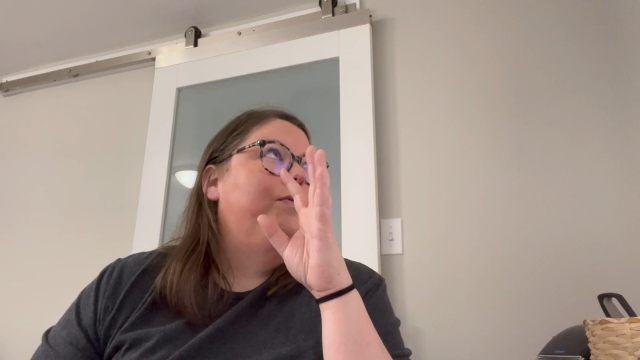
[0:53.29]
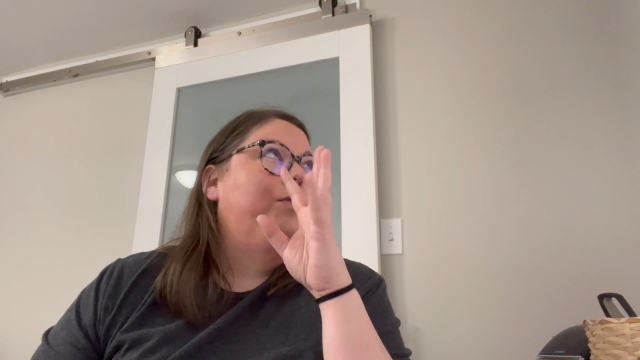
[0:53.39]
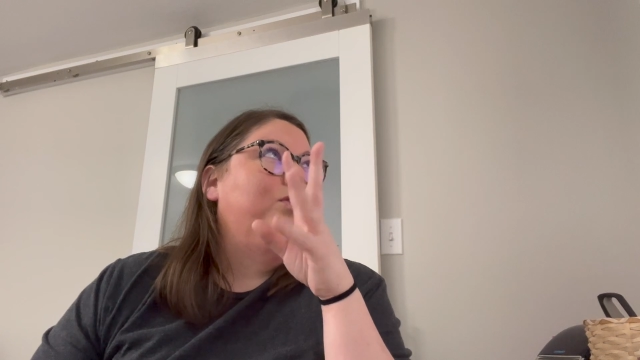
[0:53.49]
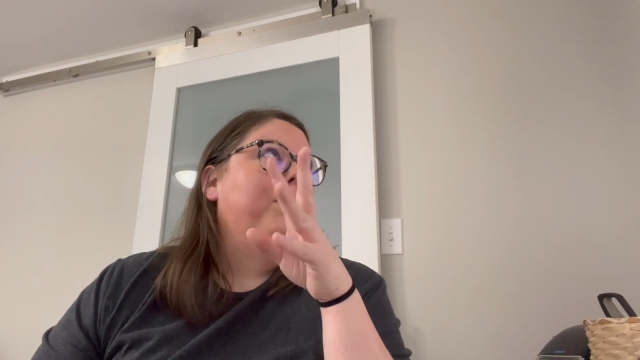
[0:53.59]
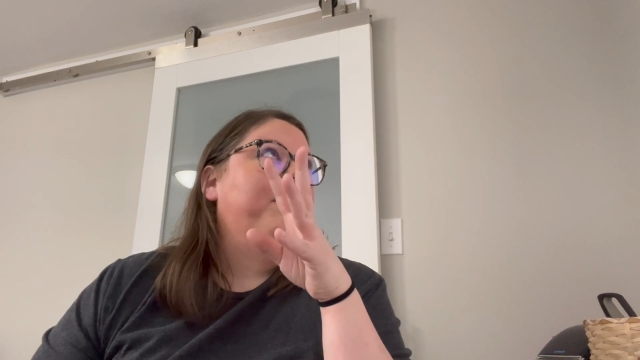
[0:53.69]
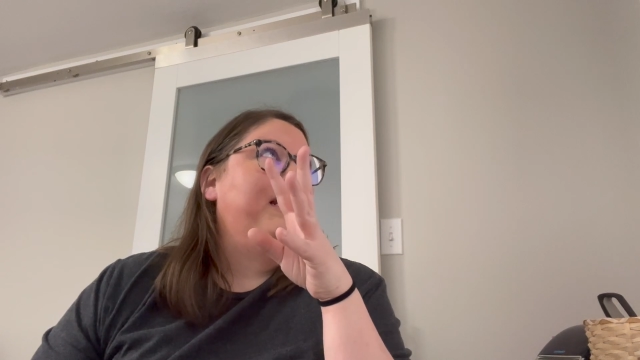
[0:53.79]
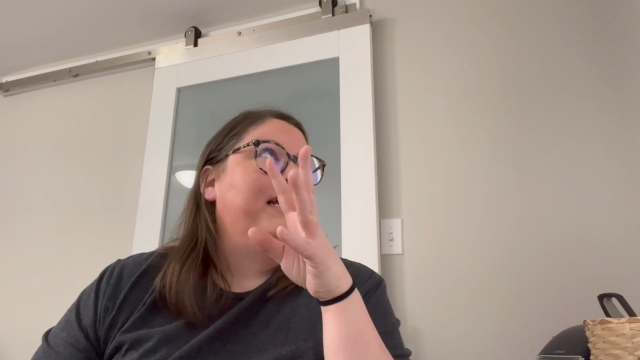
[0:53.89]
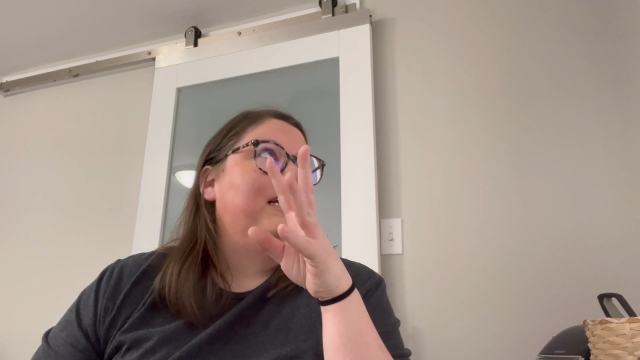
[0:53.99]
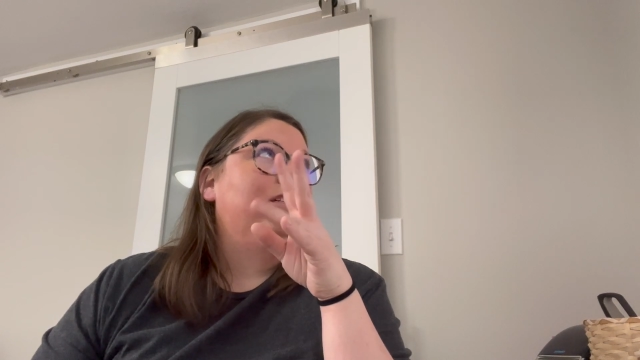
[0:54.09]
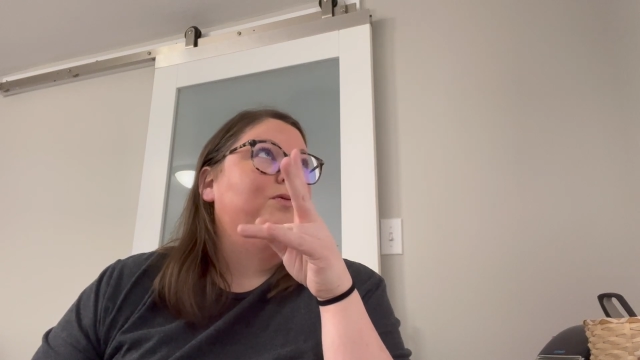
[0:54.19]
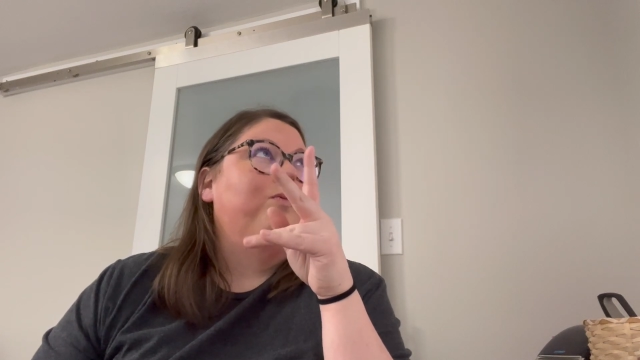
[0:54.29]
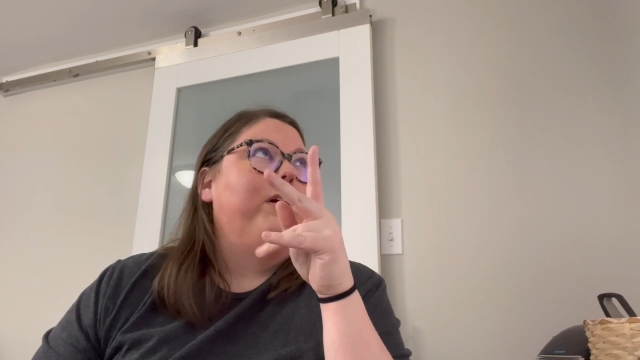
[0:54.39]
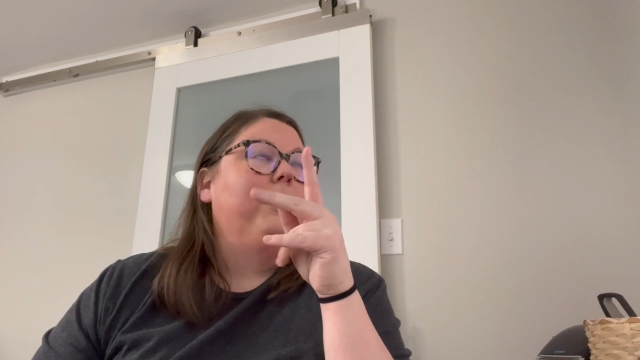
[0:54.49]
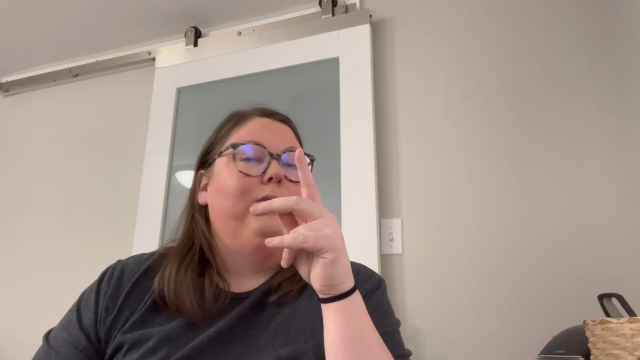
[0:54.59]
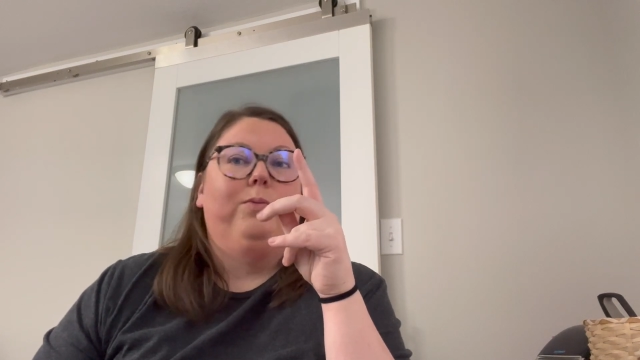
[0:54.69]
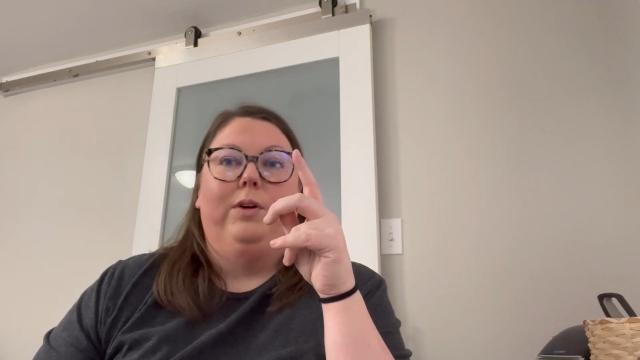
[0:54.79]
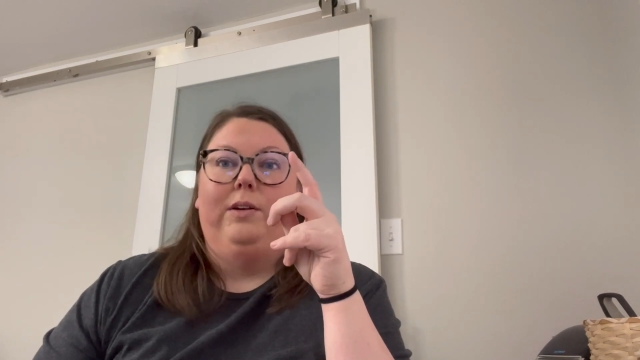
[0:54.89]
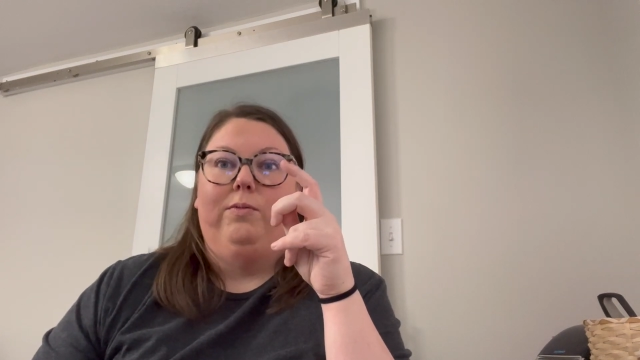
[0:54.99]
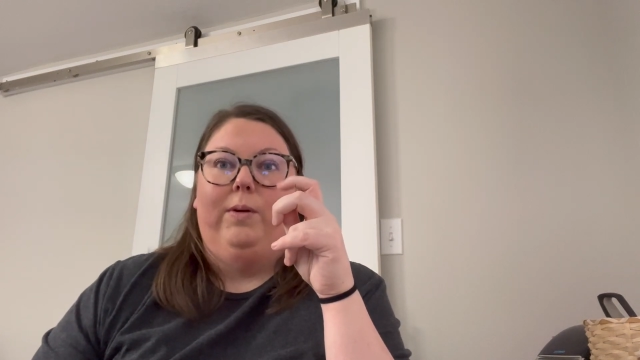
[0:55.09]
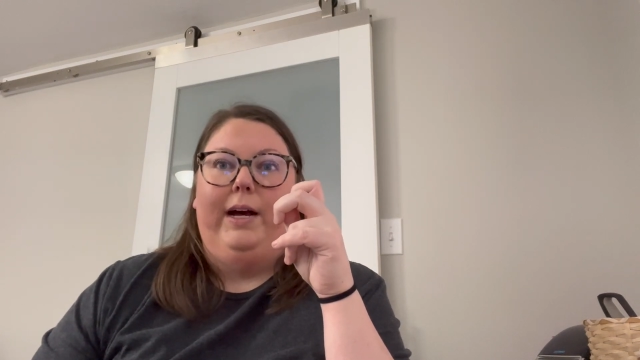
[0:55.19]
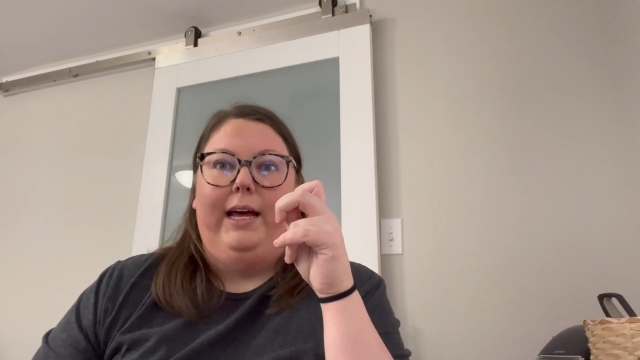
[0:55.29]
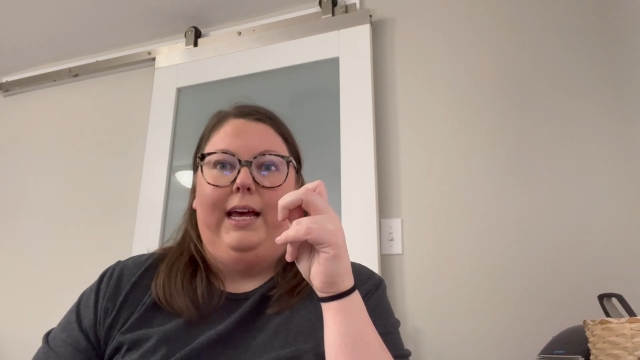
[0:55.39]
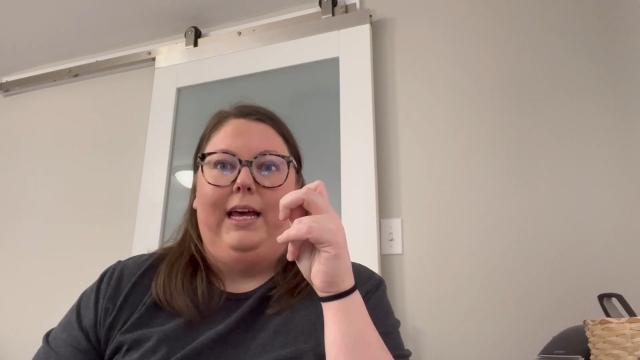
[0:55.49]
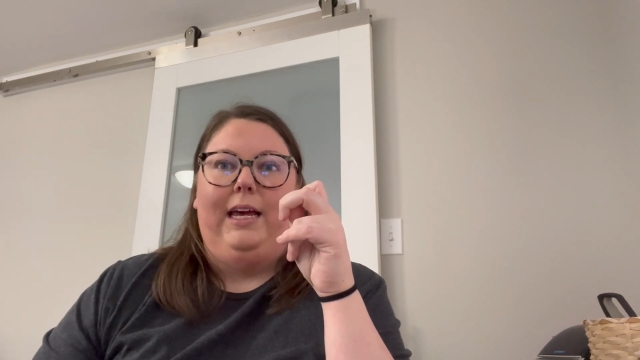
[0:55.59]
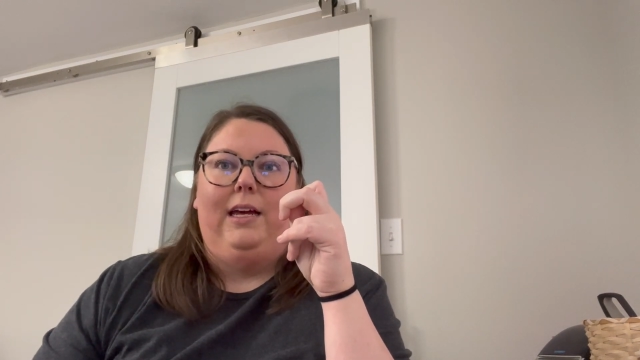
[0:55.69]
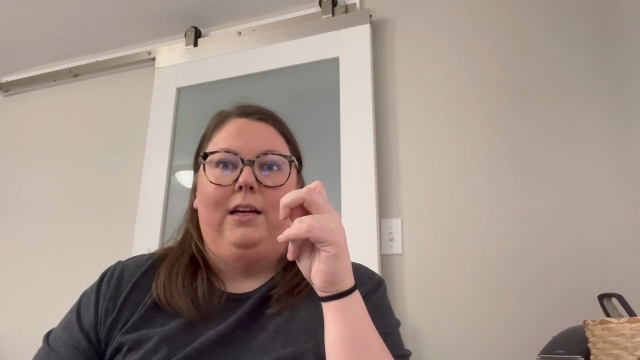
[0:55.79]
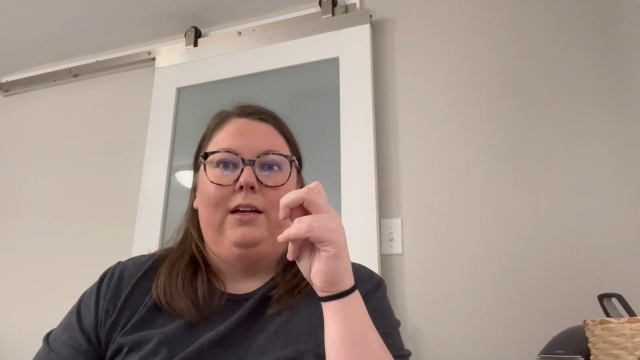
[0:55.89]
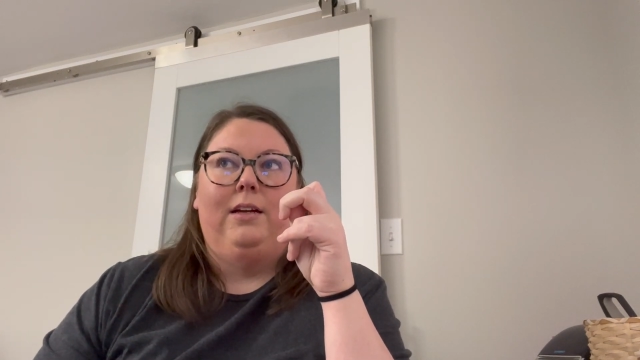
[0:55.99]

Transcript: 4-piece Rent the Runway